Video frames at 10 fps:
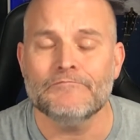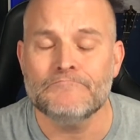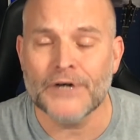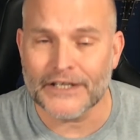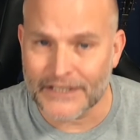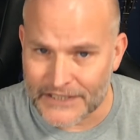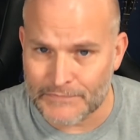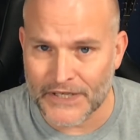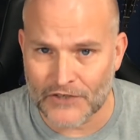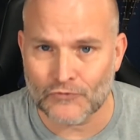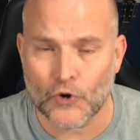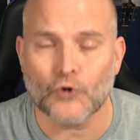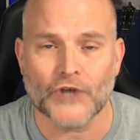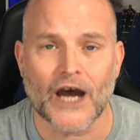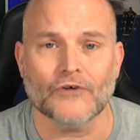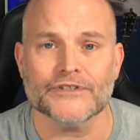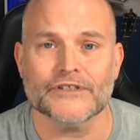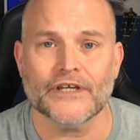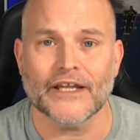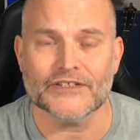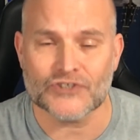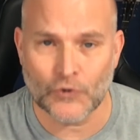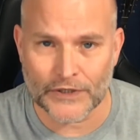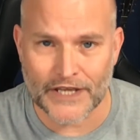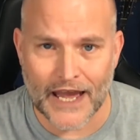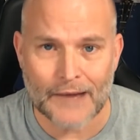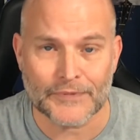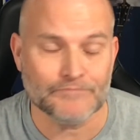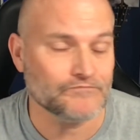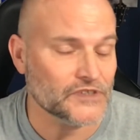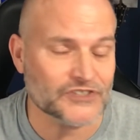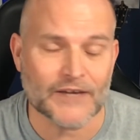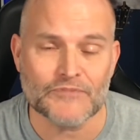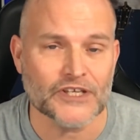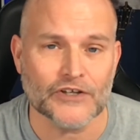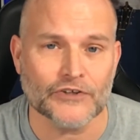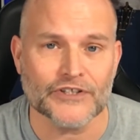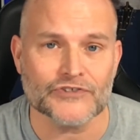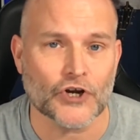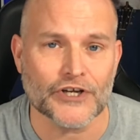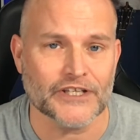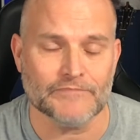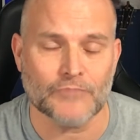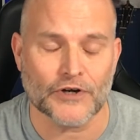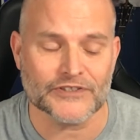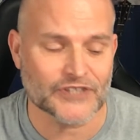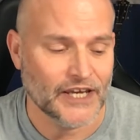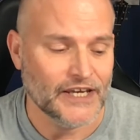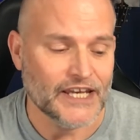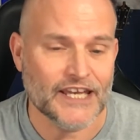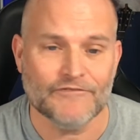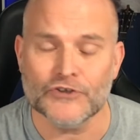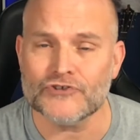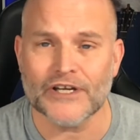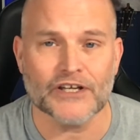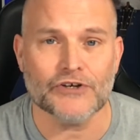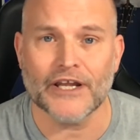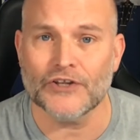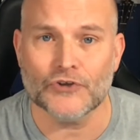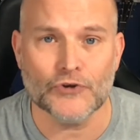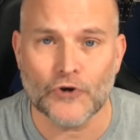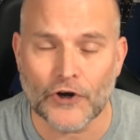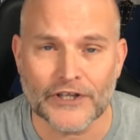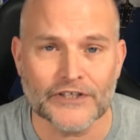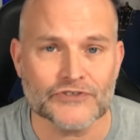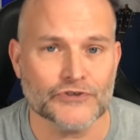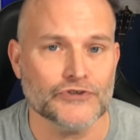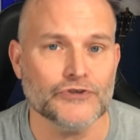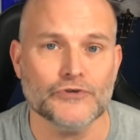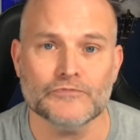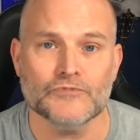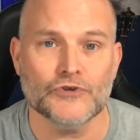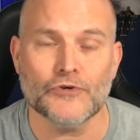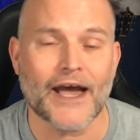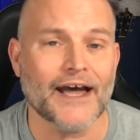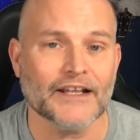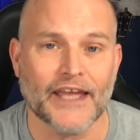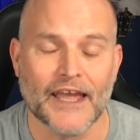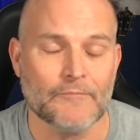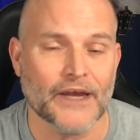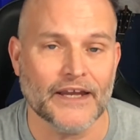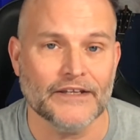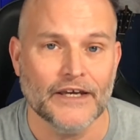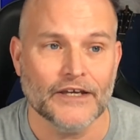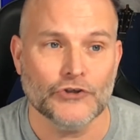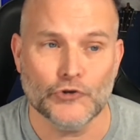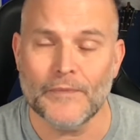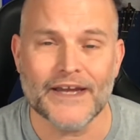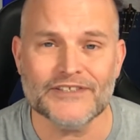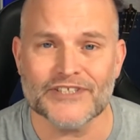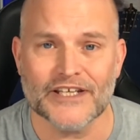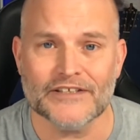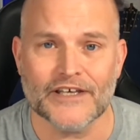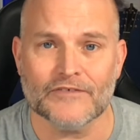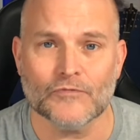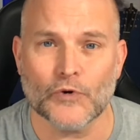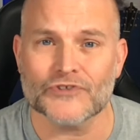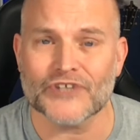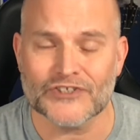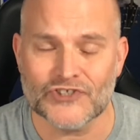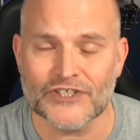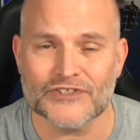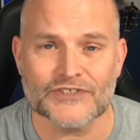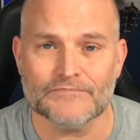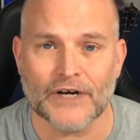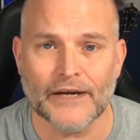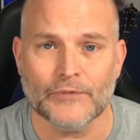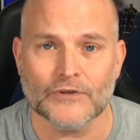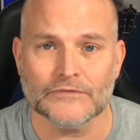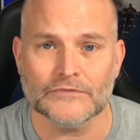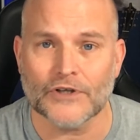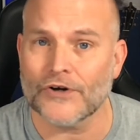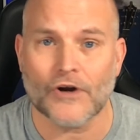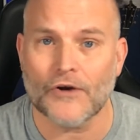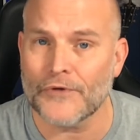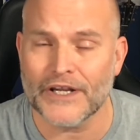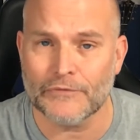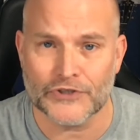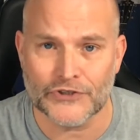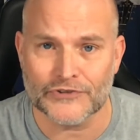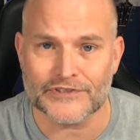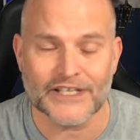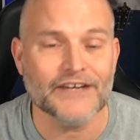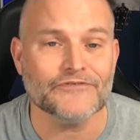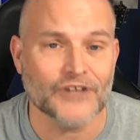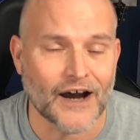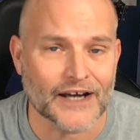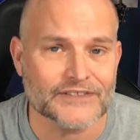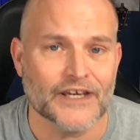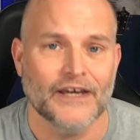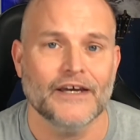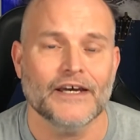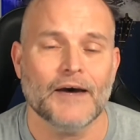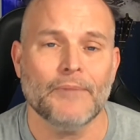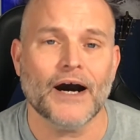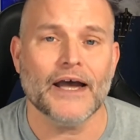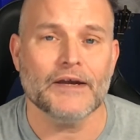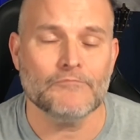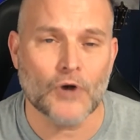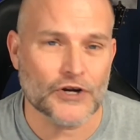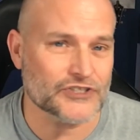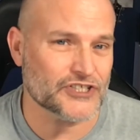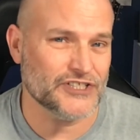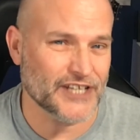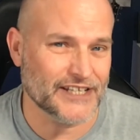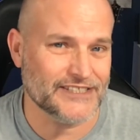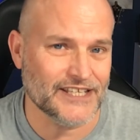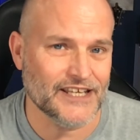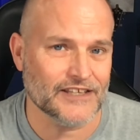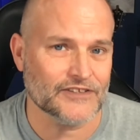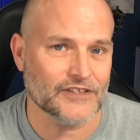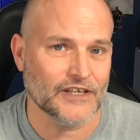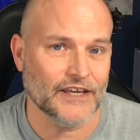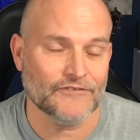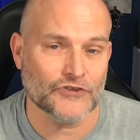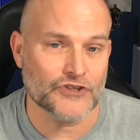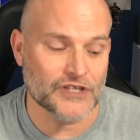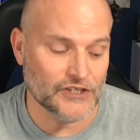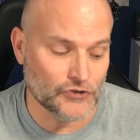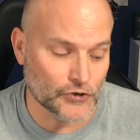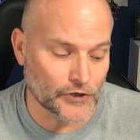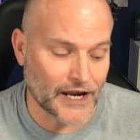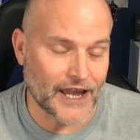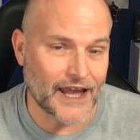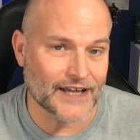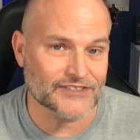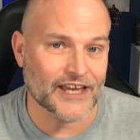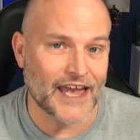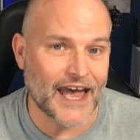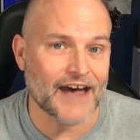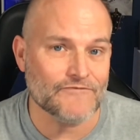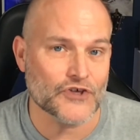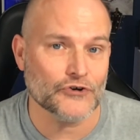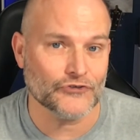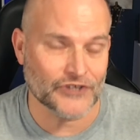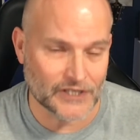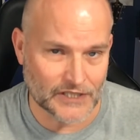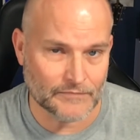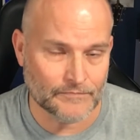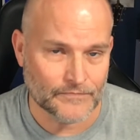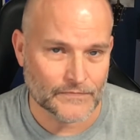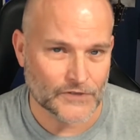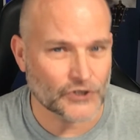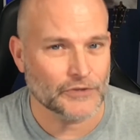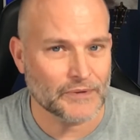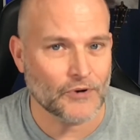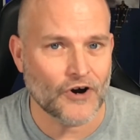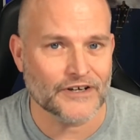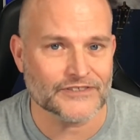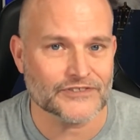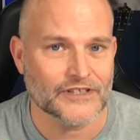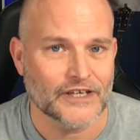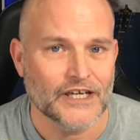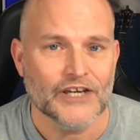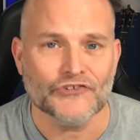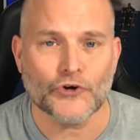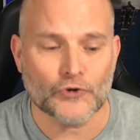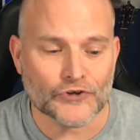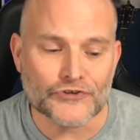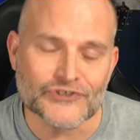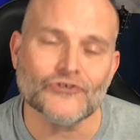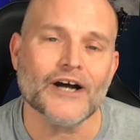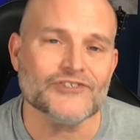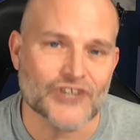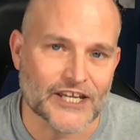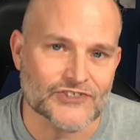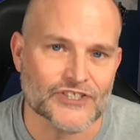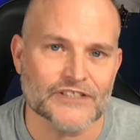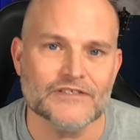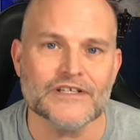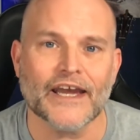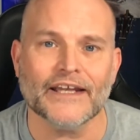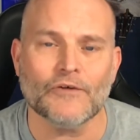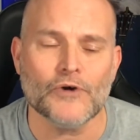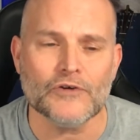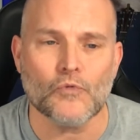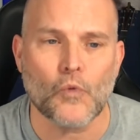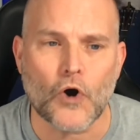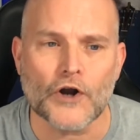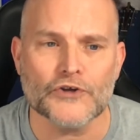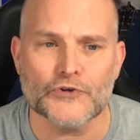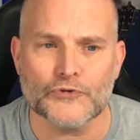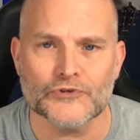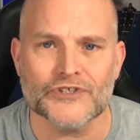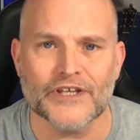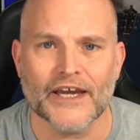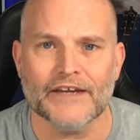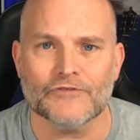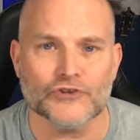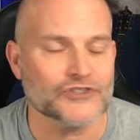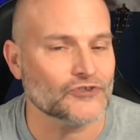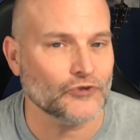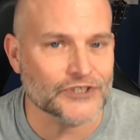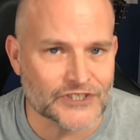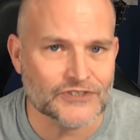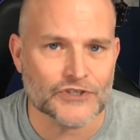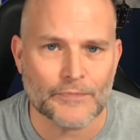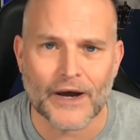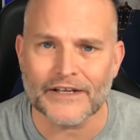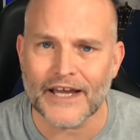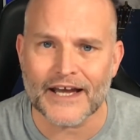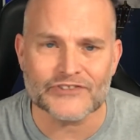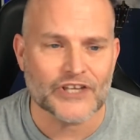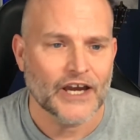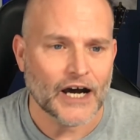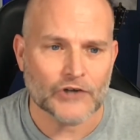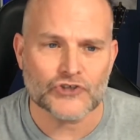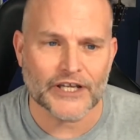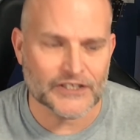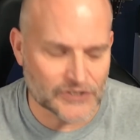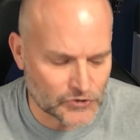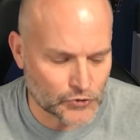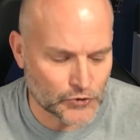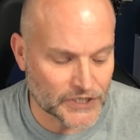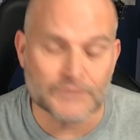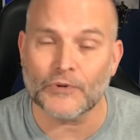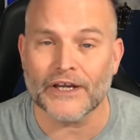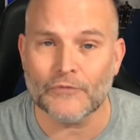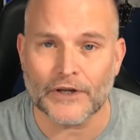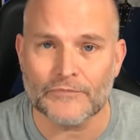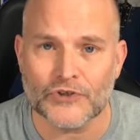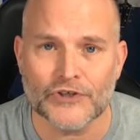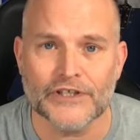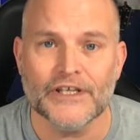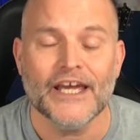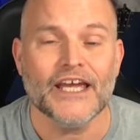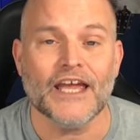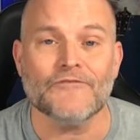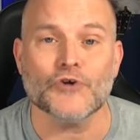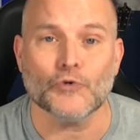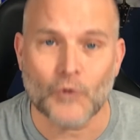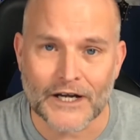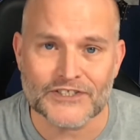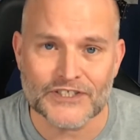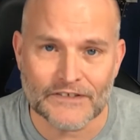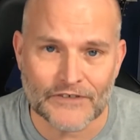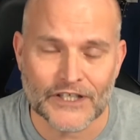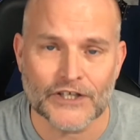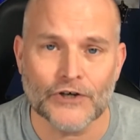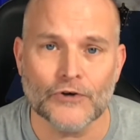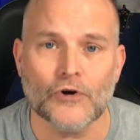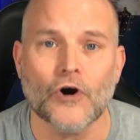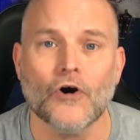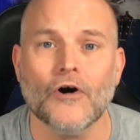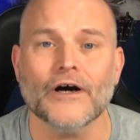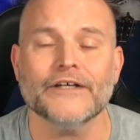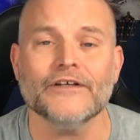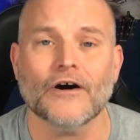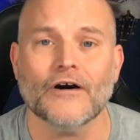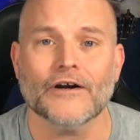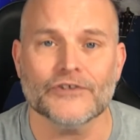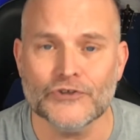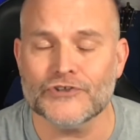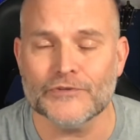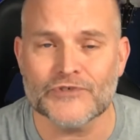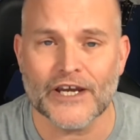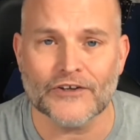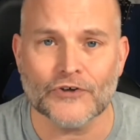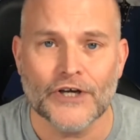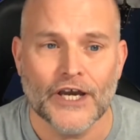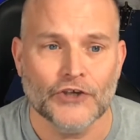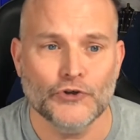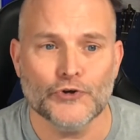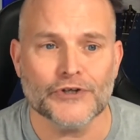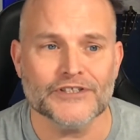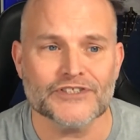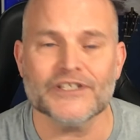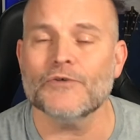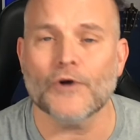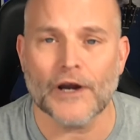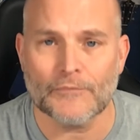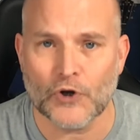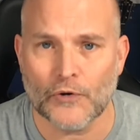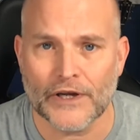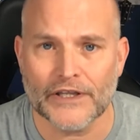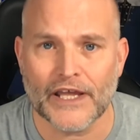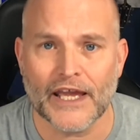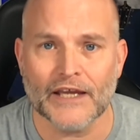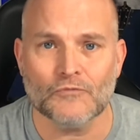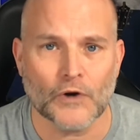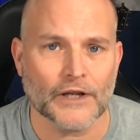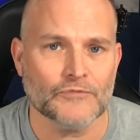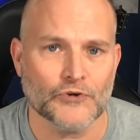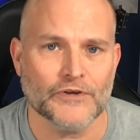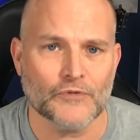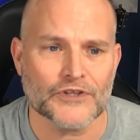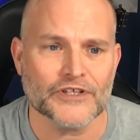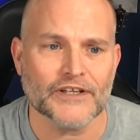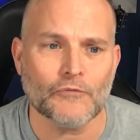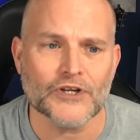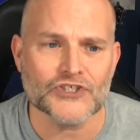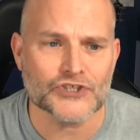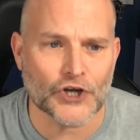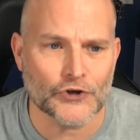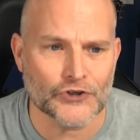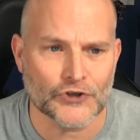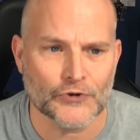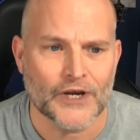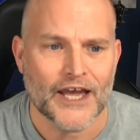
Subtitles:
but it is being rolled out and it's going to happen. Same thing on the targeting parts. If you're trying to create a new audience or a new ad campaign, you may see that words like Jesus and Bible are already reduced. If not, by March 19th, if your ads have those in them, they're going to be paused. So a lot changing, and I want to walk you through today. If you're just listening to the podcast, I'll try to explain what I'm doing. If you're watching the video on our YouTube channel, you can see where I'm going and what I'm doing with it. And I want to show you